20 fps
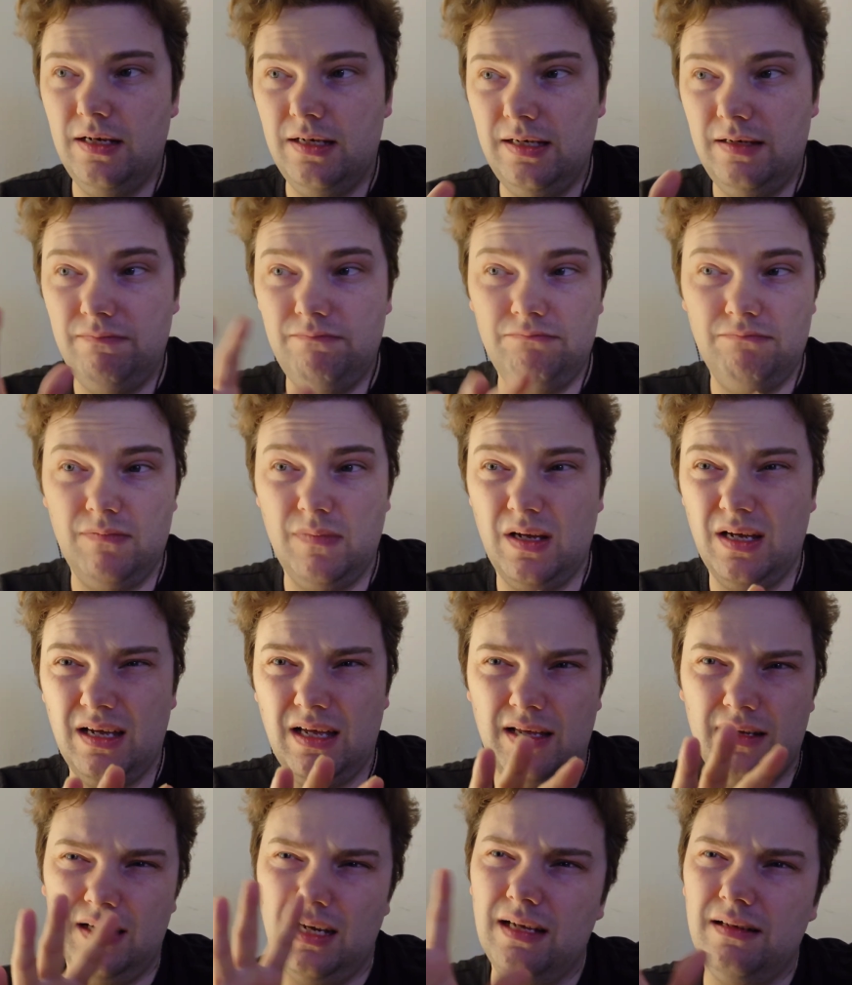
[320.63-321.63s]

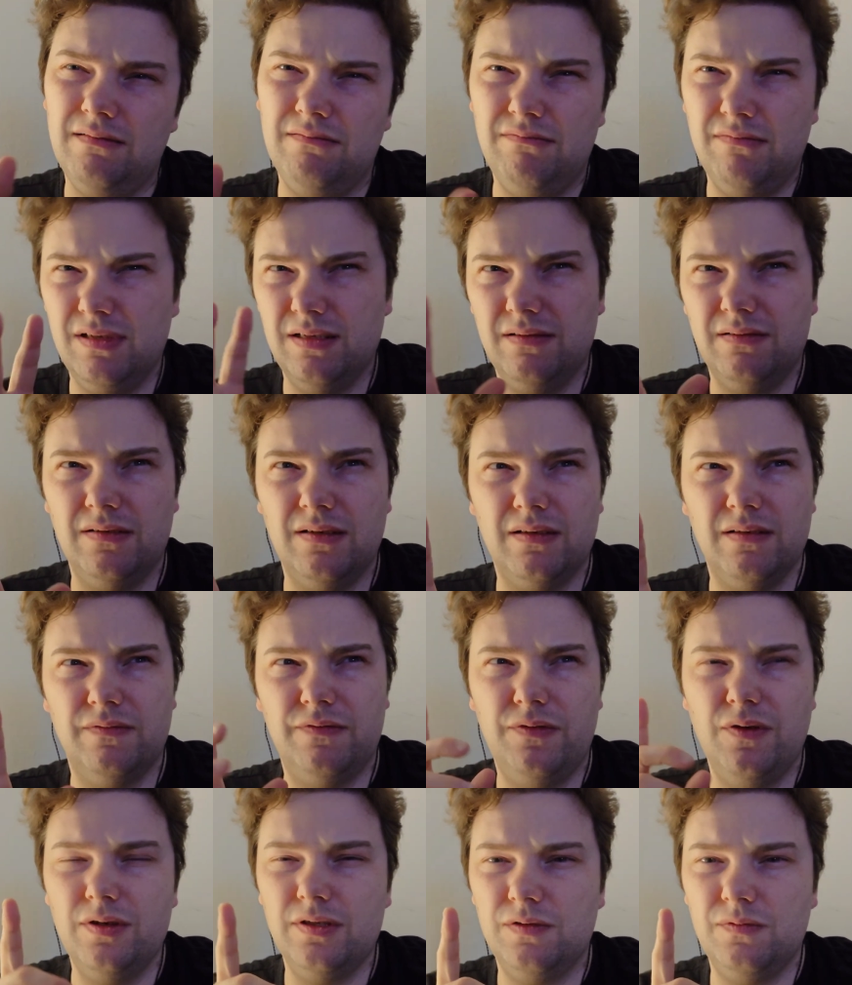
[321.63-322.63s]
The
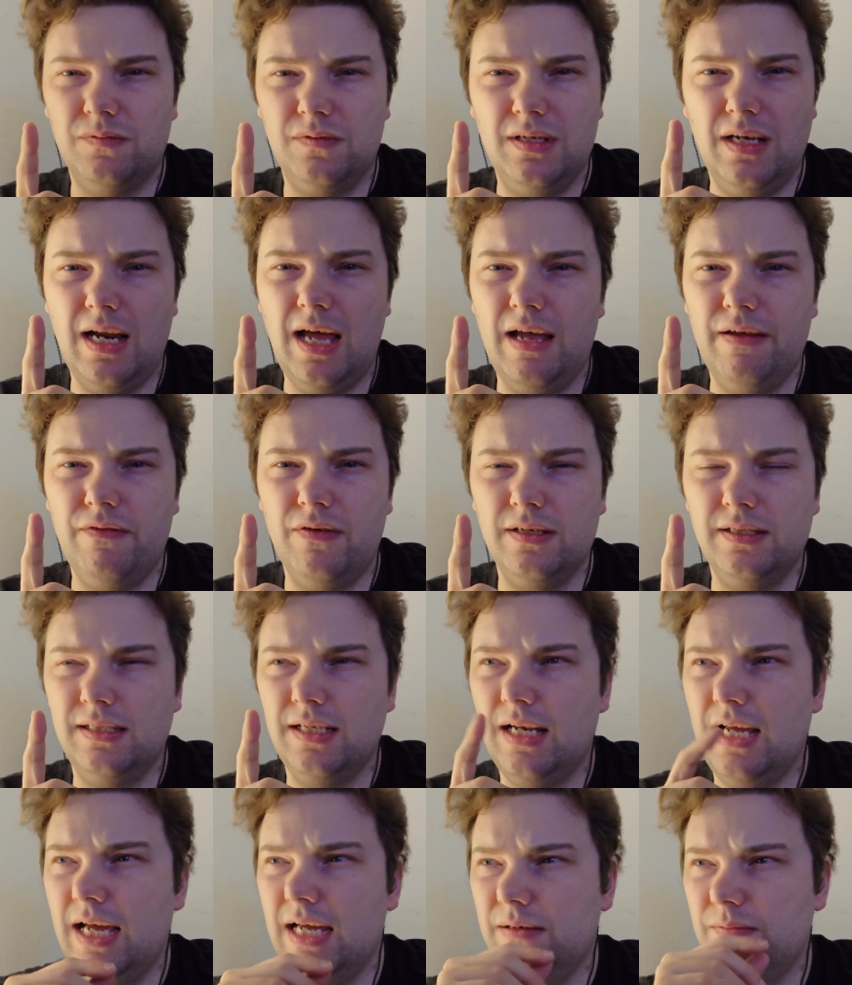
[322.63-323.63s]
first TINHIFIs
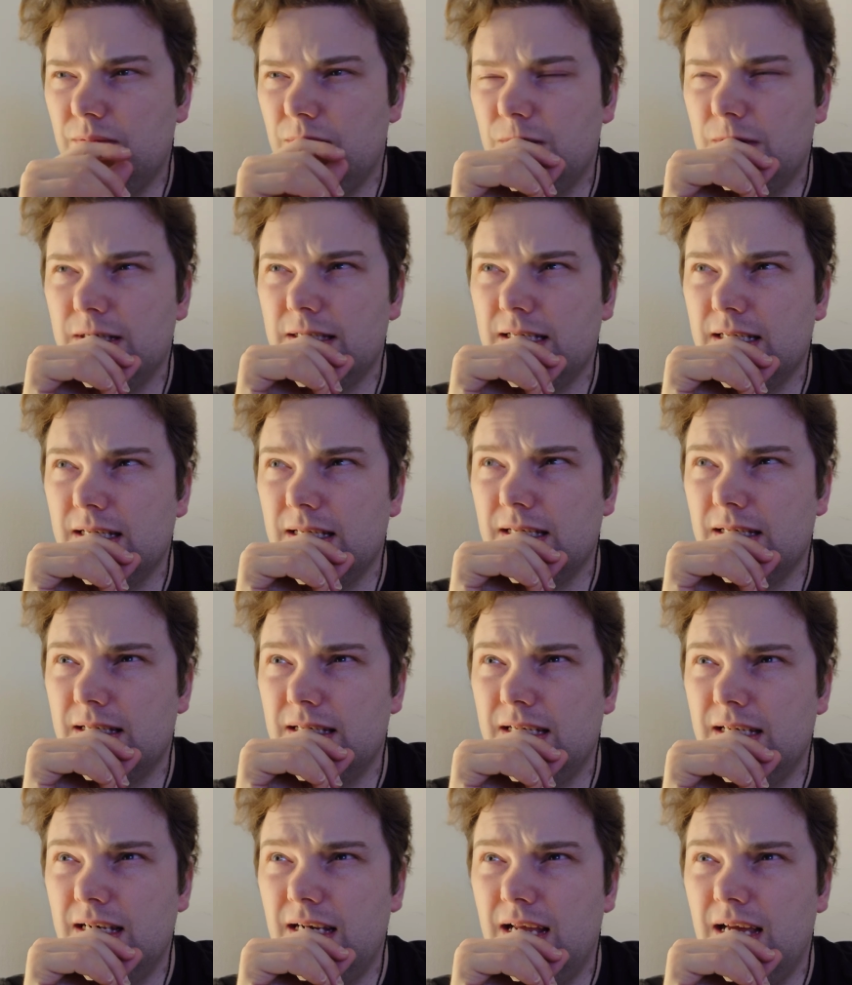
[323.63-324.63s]
that I had, what was it? The
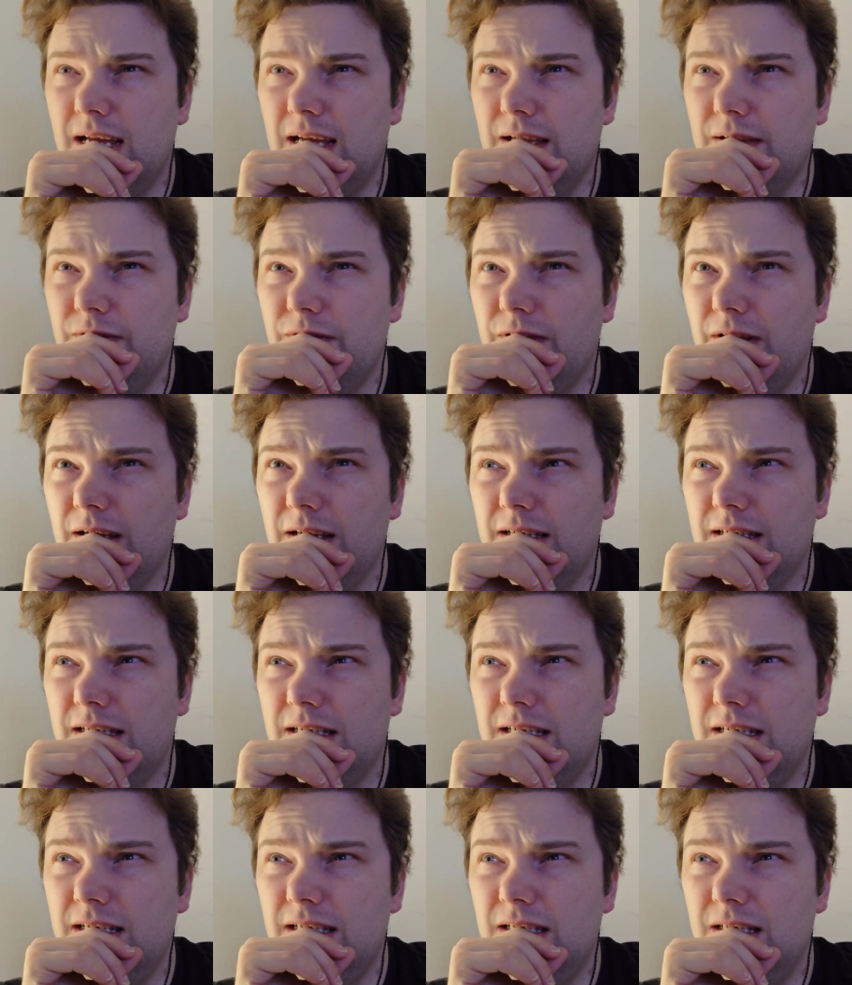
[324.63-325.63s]
TINHIFI
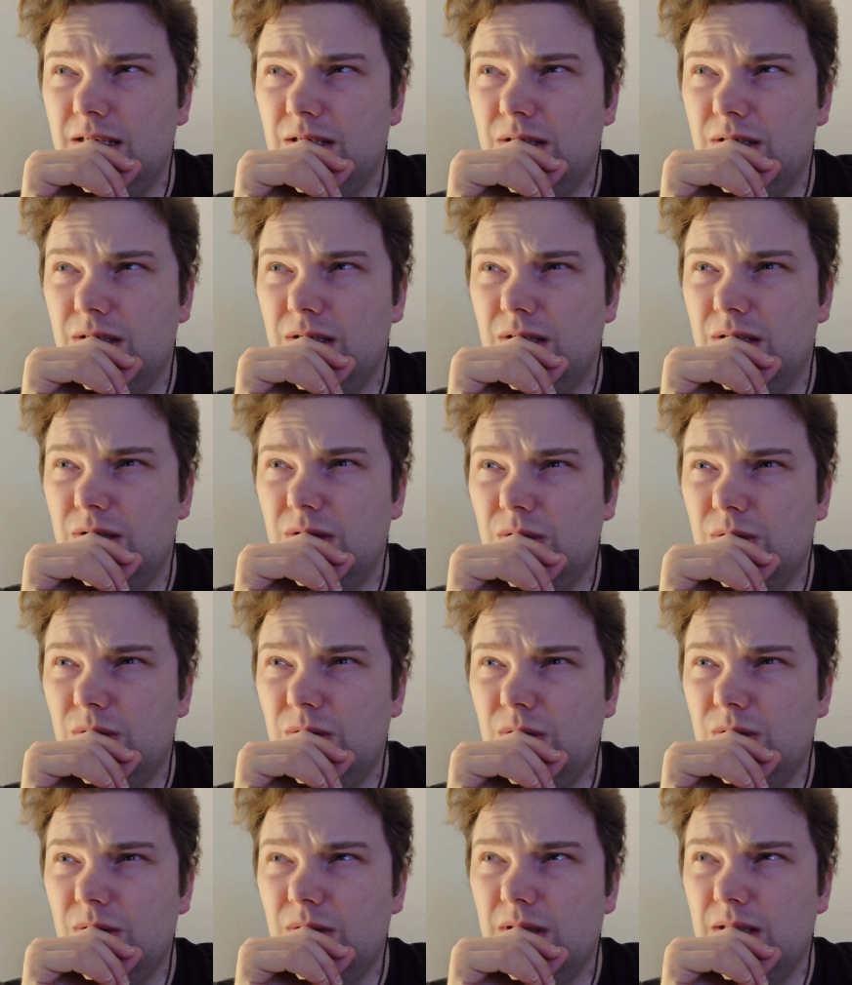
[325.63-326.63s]
T2,
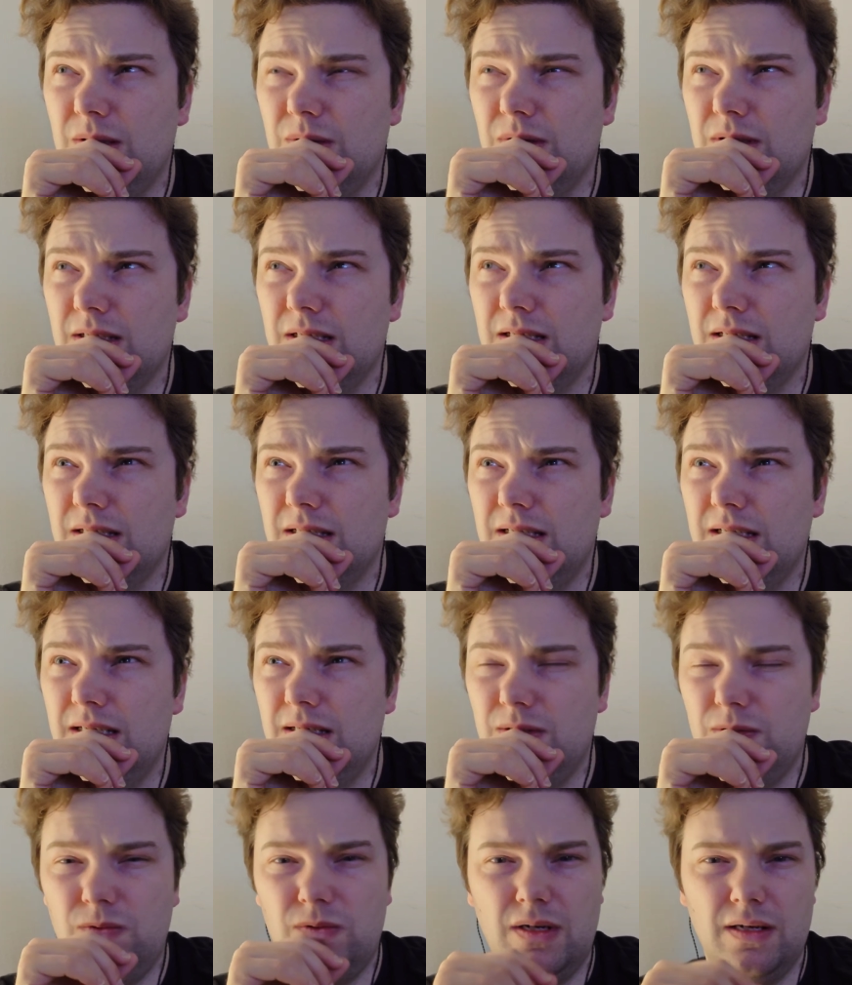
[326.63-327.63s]
was it
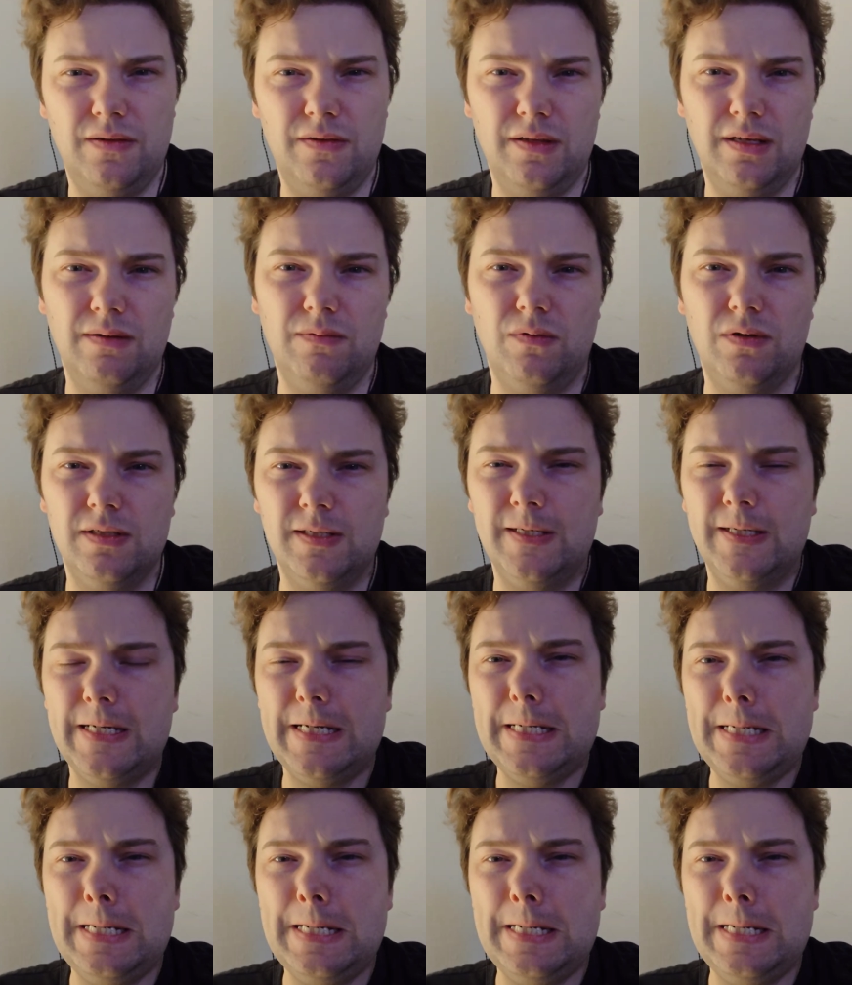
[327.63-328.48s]
T2? I think was it.